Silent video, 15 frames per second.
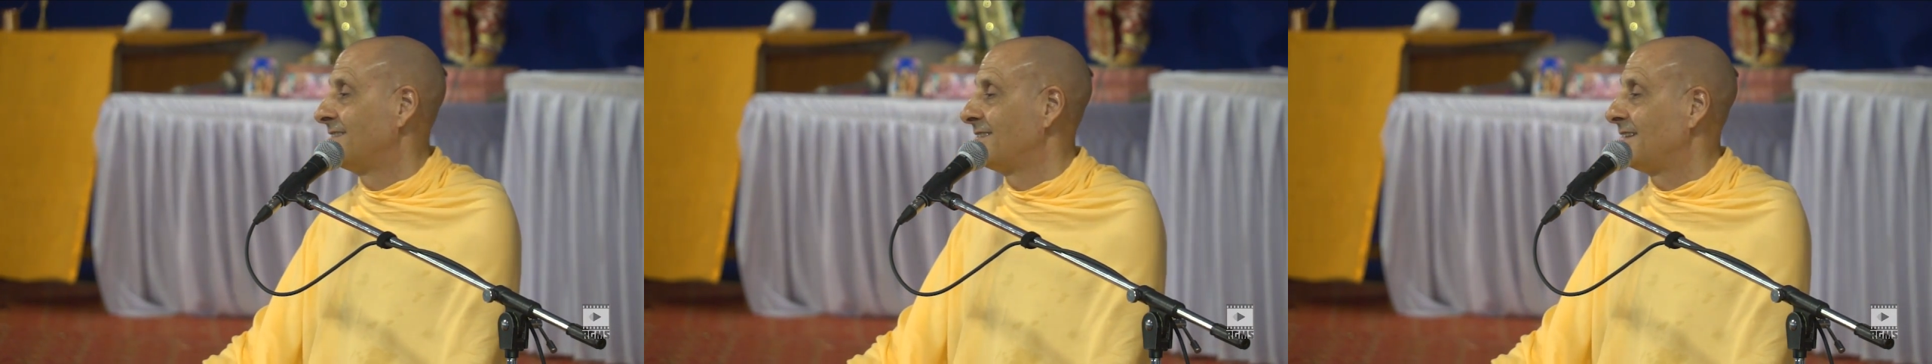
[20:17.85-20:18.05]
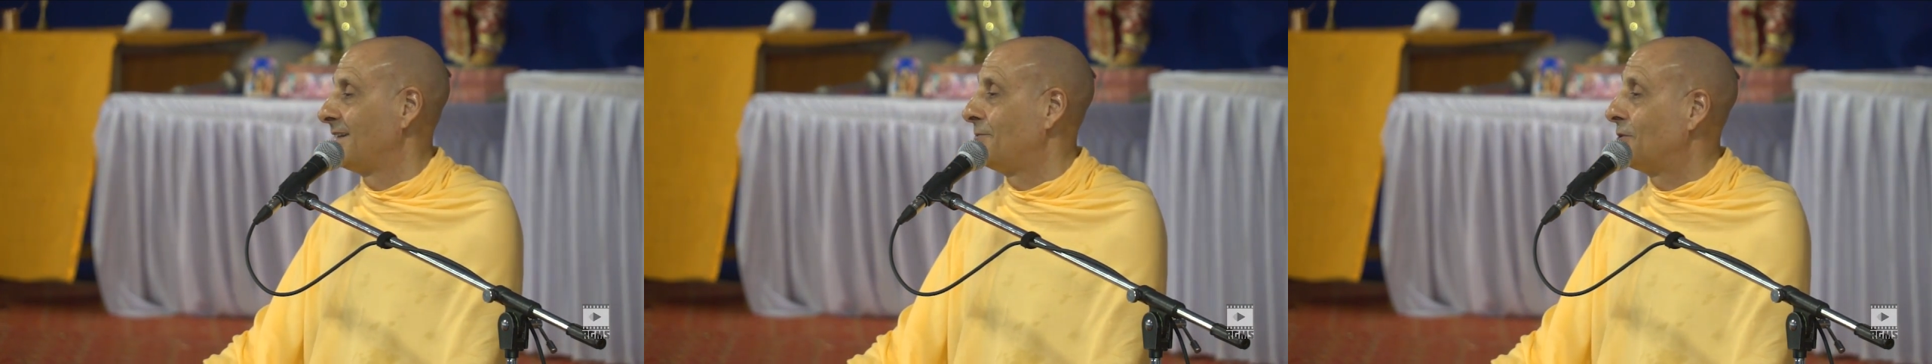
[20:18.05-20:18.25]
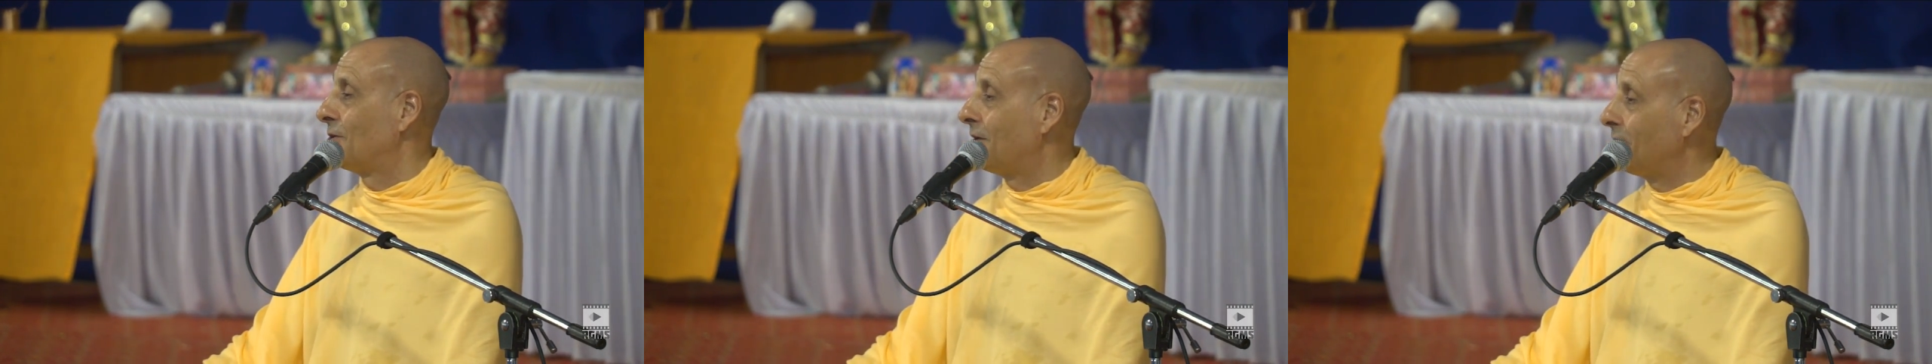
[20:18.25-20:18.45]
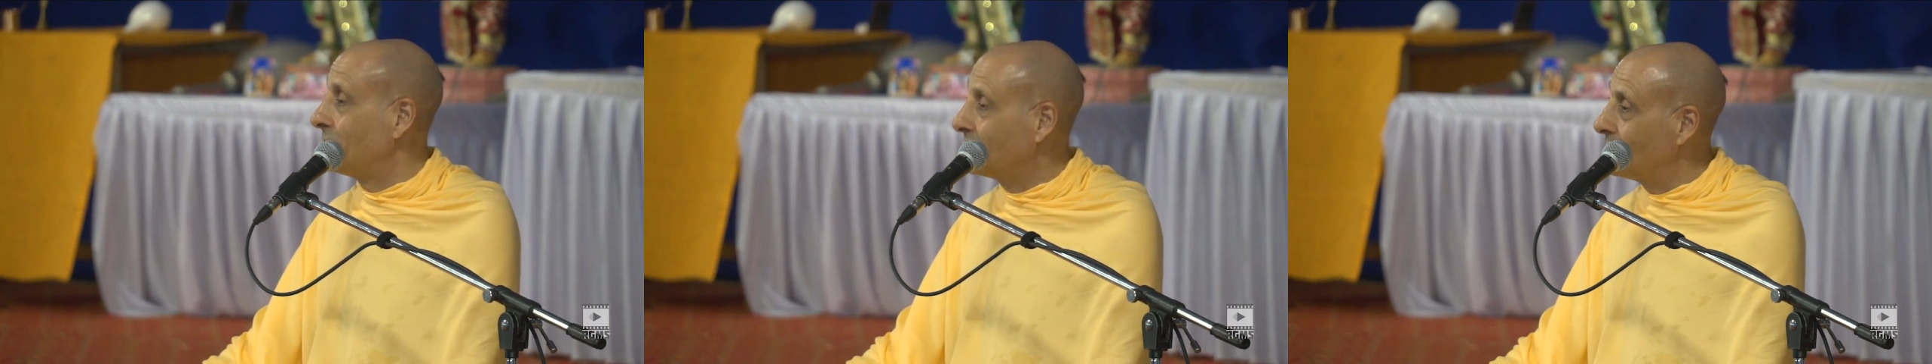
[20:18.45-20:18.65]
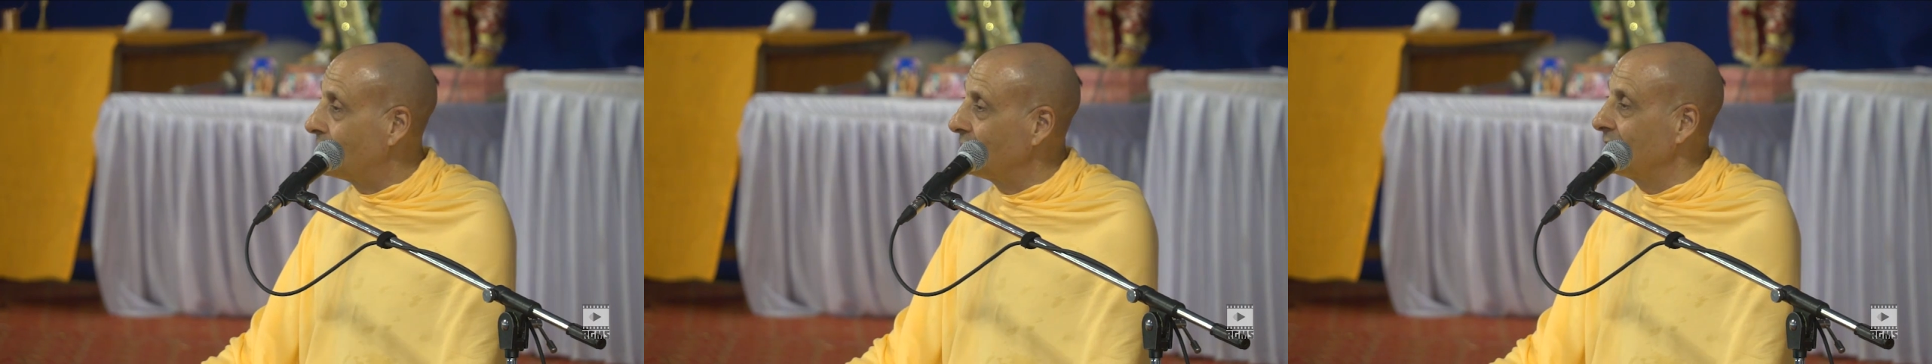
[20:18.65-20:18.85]
They were all
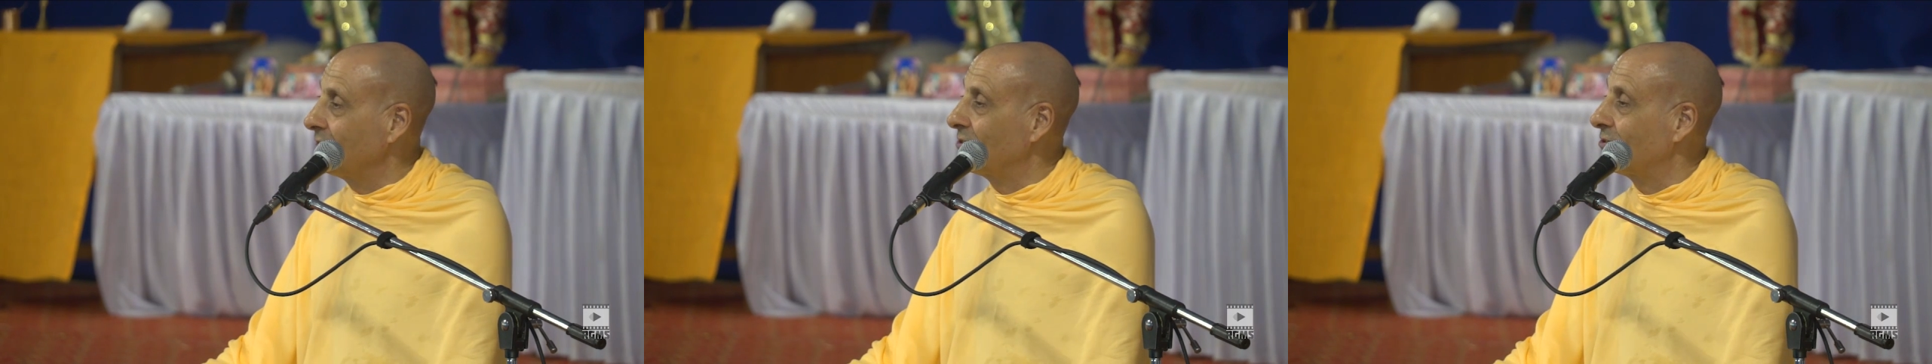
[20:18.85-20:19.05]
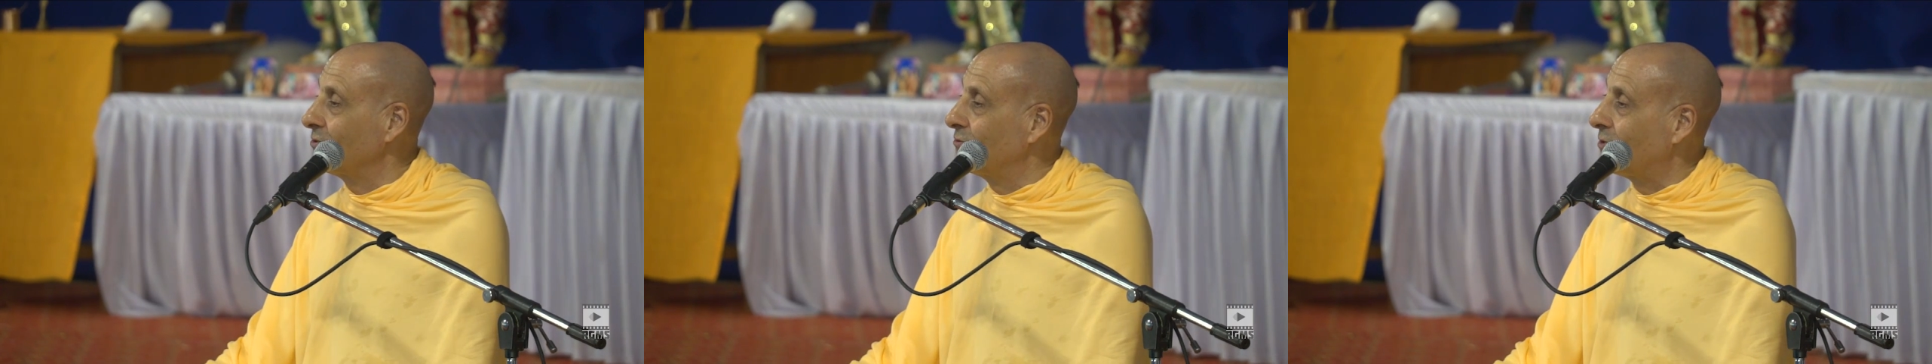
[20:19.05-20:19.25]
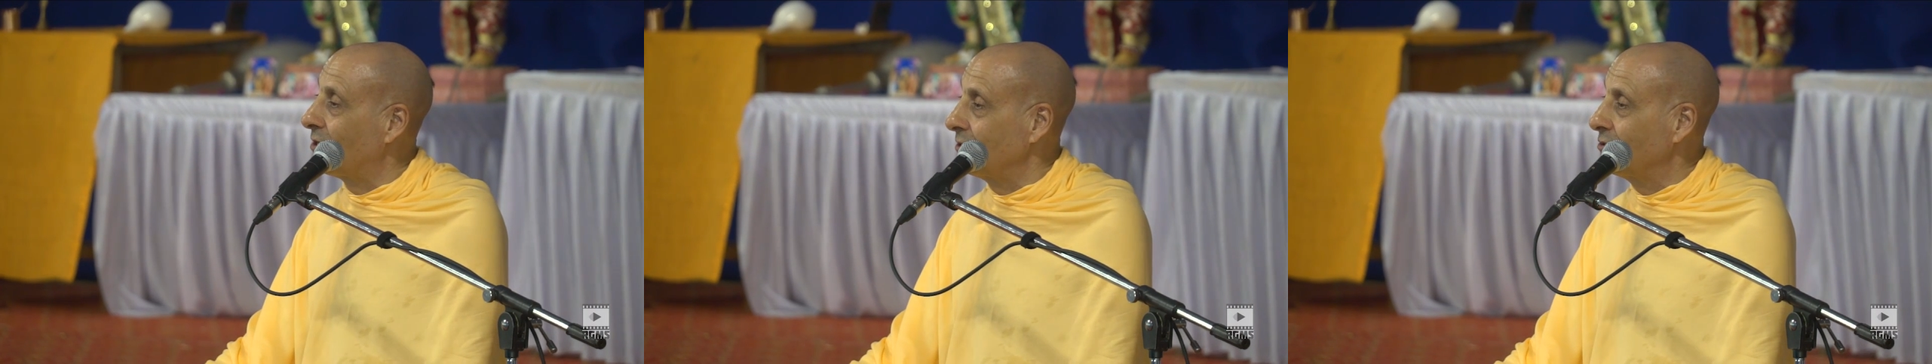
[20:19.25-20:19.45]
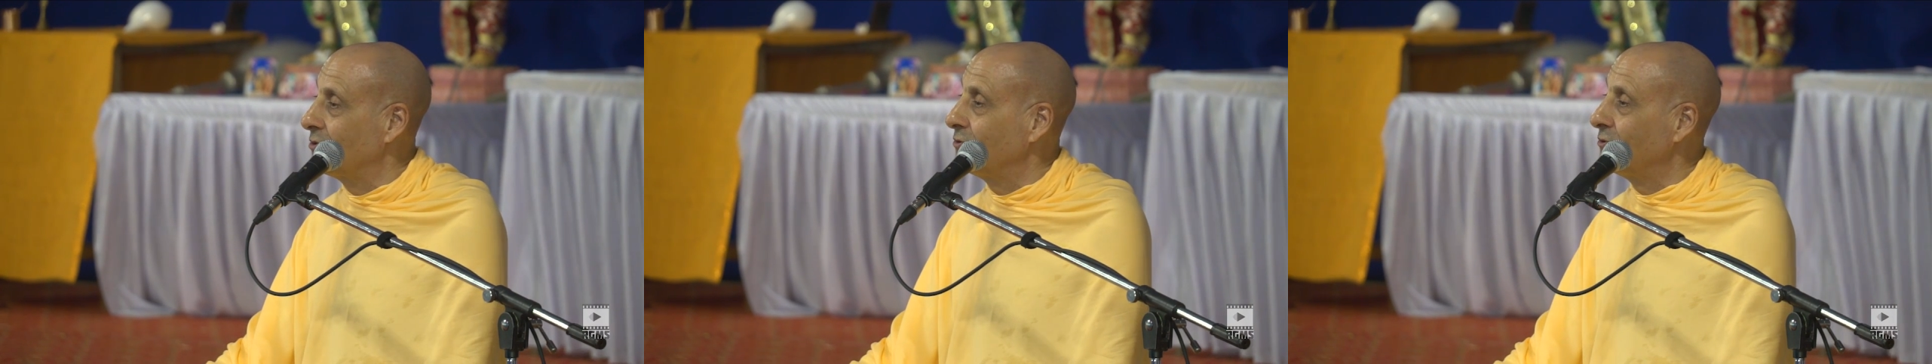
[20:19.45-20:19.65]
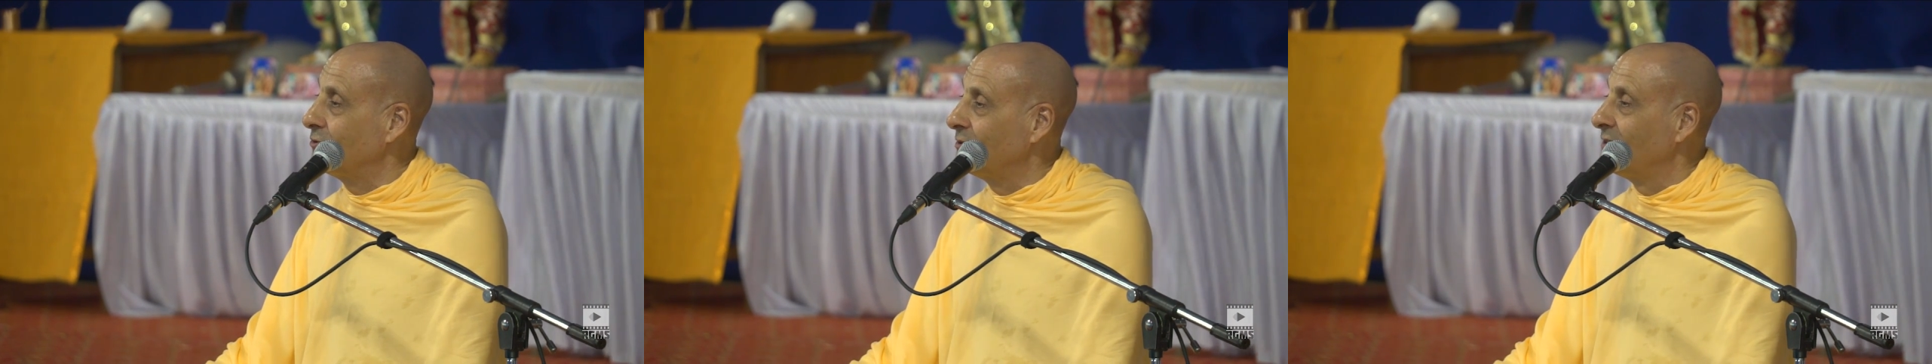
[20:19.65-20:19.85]
going to one
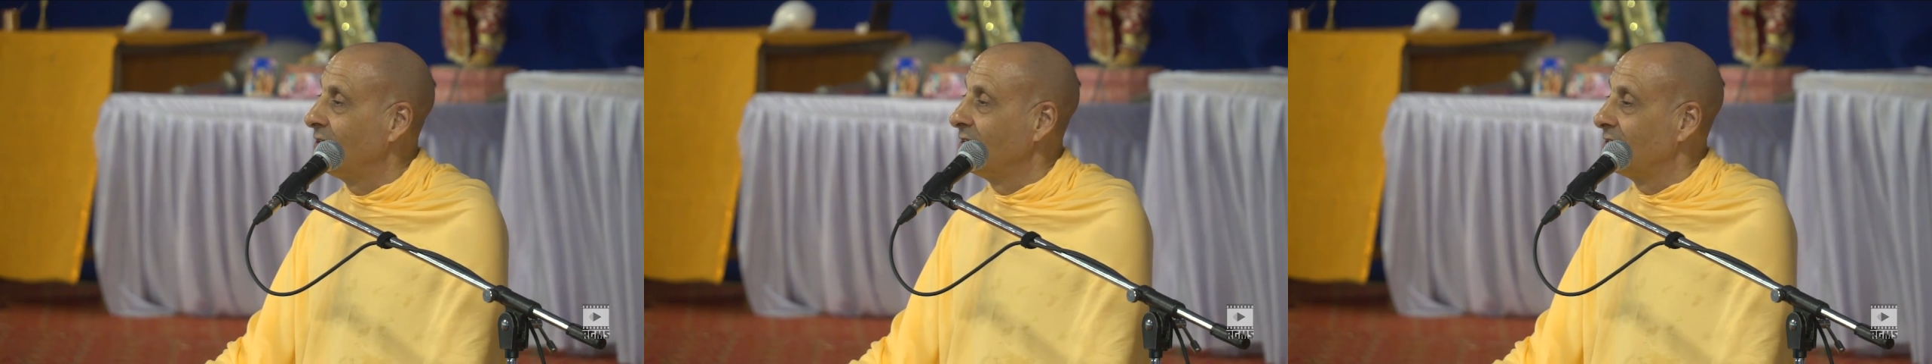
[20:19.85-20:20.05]
who